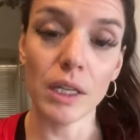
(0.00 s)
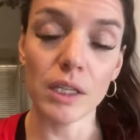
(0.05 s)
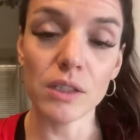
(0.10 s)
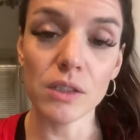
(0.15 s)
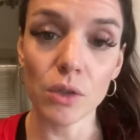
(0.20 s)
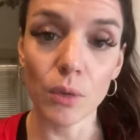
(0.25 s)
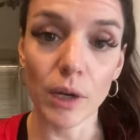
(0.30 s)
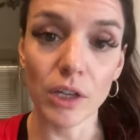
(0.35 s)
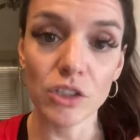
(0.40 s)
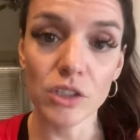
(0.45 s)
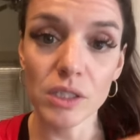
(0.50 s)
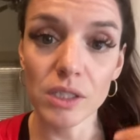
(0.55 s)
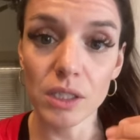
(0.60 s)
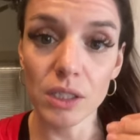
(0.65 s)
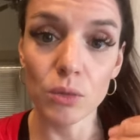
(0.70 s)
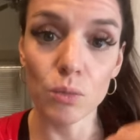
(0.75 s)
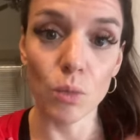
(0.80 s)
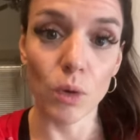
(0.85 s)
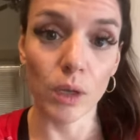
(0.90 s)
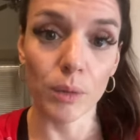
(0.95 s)
And so I just
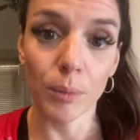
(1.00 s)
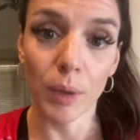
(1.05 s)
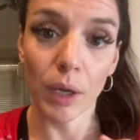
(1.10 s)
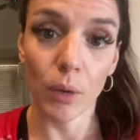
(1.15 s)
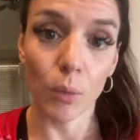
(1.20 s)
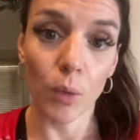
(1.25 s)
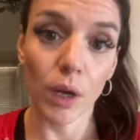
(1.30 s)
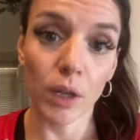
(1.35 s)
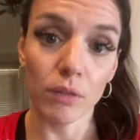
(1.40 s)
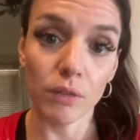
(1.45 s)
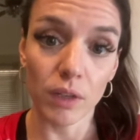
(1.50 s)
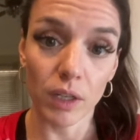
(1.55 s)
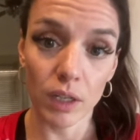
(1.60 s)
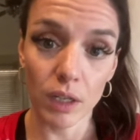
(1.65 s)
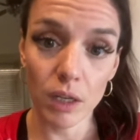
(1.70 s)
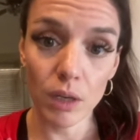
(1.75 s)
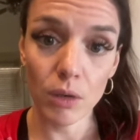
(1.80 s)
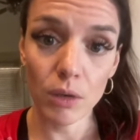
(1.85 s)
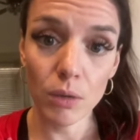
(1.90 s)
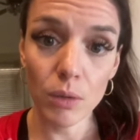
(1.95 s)
did one by one
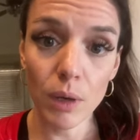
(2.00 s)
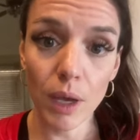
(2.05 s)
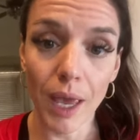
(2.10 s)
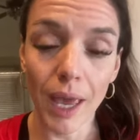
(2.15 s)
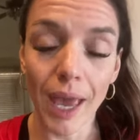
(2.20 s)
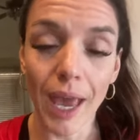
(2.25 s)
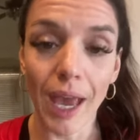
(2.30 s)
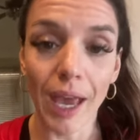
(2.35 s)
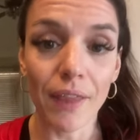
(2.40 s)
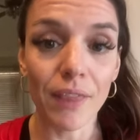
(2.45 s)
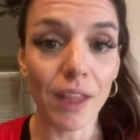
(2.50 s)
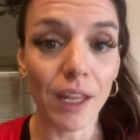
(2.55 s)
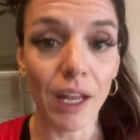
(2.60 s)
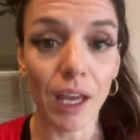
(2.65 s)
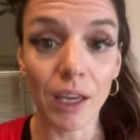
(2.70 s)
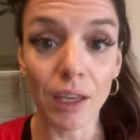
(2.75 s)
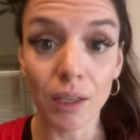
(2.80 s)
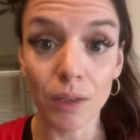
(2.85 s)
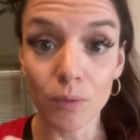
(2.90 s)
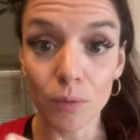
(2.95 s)
video, and then
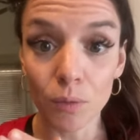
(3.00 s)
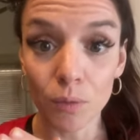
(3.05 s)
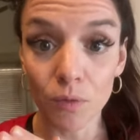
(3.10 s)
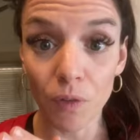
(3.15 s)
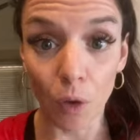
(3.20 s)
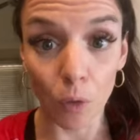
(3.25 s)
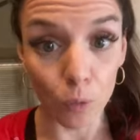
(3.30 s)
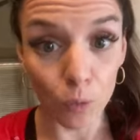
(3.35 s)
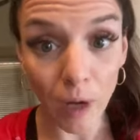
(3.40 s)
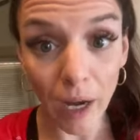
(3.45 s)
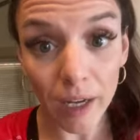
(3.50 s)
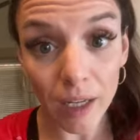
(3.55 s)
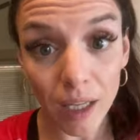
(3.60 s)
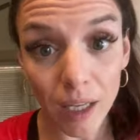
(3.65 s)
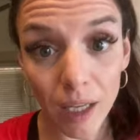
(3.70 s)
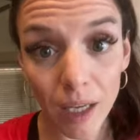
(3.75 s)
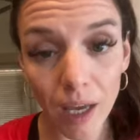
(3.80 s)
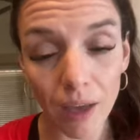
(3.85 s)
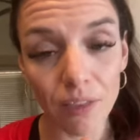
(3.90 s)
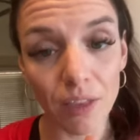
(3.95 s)
I felt
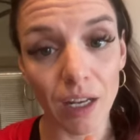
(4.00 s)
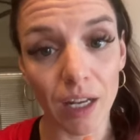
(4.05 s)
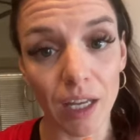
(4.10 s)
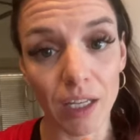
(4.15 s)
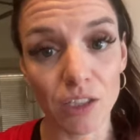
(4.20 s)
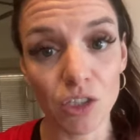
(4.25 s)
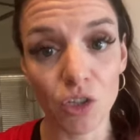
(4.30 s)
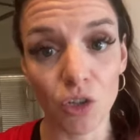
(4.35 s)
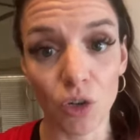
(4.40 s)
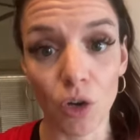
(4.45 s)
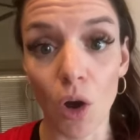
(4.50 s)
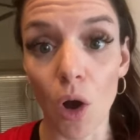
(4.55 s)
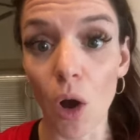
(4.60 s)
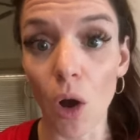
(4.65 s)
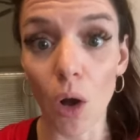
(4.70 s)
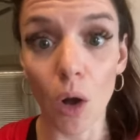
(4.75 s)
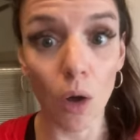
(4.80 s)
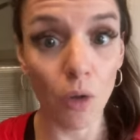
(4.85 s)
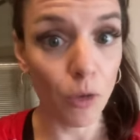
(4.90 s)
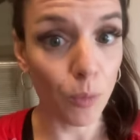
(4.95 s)
ready. And then I took
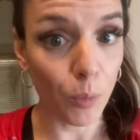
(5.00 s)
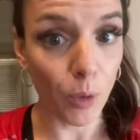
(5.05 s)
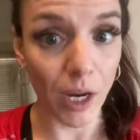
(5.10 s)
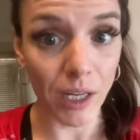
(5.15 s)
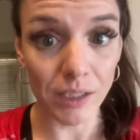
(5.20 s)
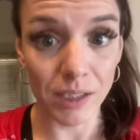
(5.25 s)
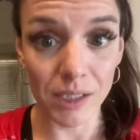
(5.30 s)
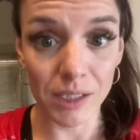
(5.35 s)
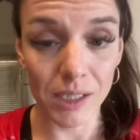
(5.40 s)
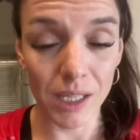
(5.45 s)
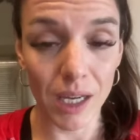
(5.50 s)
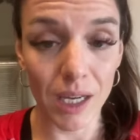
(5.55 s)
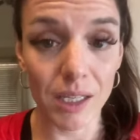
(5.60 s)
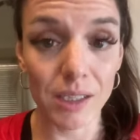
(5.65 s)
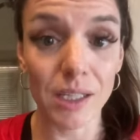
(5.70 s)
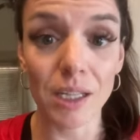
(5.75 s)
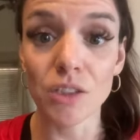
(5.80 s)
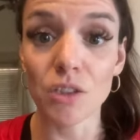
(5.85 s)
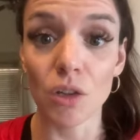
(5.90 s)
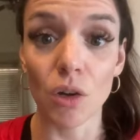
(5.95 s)
all the practice tests,
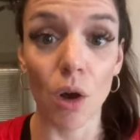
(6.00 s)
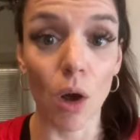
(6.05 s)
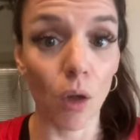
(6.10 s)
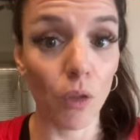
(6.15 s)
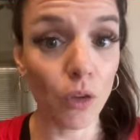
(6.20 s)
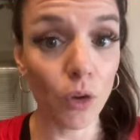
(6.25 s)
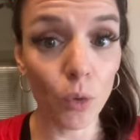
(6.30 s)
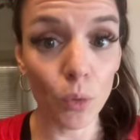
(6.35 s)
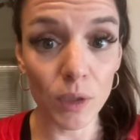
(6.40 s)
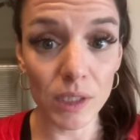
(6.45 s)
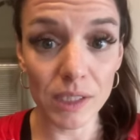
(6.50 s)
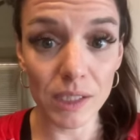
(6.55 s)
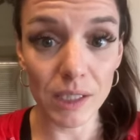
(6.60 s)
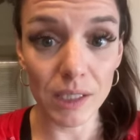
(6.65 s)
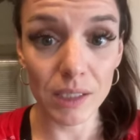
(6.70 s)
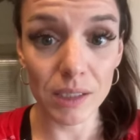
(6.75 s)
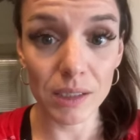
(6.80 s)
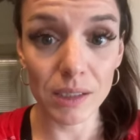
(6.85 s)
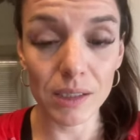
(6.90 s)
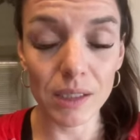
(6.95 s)
I took all the
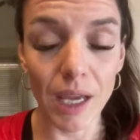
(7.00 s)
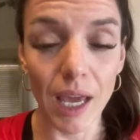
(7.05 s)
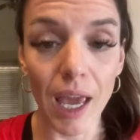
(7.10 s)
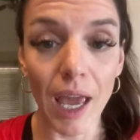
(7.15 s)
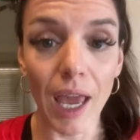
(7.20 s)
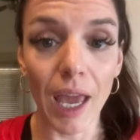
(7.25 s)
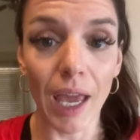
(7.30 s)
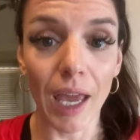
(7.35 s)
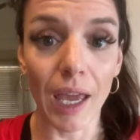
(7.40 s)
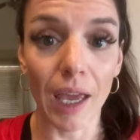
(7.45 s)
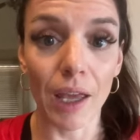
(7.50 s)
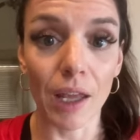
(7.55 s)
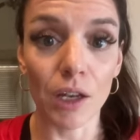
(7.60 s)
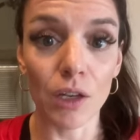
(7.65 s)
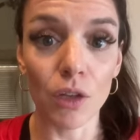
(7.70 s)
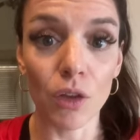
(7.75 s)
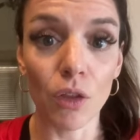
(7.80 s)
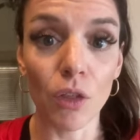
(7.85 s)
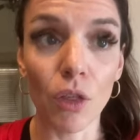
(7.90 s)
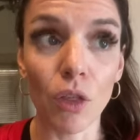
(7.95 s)
quizzes,
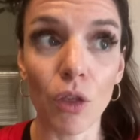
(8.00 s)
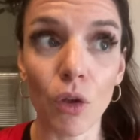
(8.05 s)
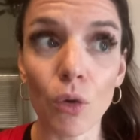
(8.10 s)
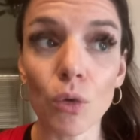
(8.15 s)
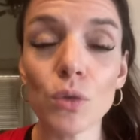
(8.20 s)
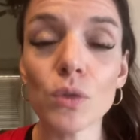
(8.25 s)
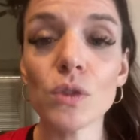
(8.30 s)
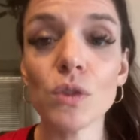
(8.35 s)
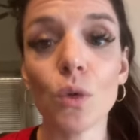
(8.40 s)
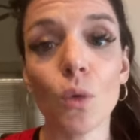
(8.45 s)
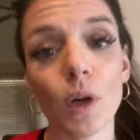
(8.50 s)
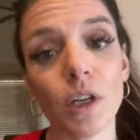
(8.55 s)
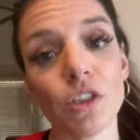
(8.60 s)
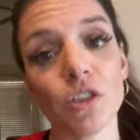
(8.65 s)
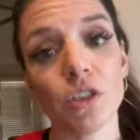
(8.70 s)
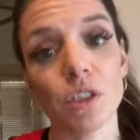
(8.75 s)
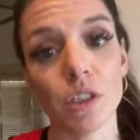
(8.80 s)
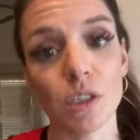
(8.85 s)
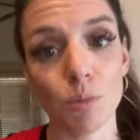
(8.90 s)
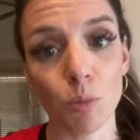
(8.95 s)
and those
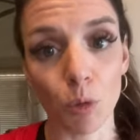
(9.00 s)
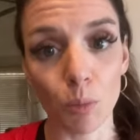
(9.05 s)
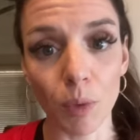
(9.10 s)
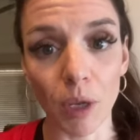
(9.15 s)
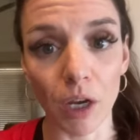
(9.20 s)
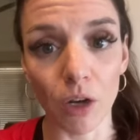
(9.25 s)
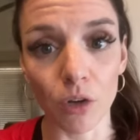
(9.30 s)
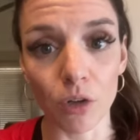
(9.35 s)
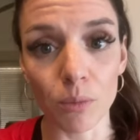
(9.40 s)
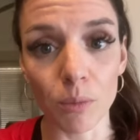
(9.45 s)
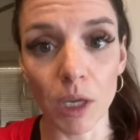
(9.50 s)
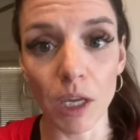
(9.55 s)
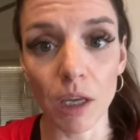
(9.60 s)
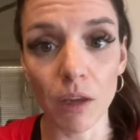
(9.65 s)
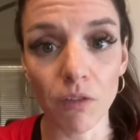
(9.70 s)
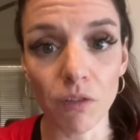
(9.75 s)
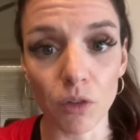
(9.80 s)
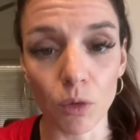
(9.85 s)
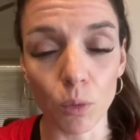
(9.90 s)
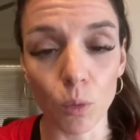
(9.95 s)
questions prepared me
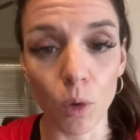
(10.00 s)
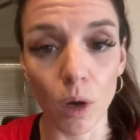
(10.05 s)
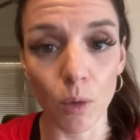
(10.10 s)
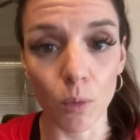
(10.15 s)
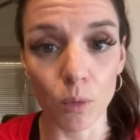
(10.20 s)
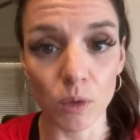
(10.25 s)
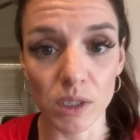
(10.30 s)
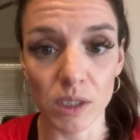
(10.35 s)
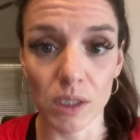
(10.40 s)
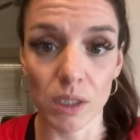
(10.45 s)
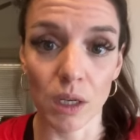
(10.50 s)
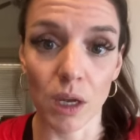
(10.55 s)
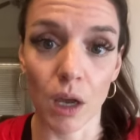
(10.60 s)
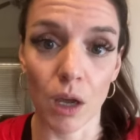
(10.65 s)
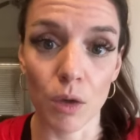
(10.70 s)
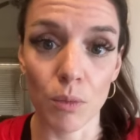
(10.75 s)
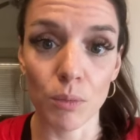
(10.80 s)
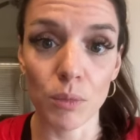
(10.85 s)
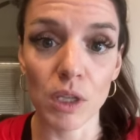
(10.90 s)
for what was to come.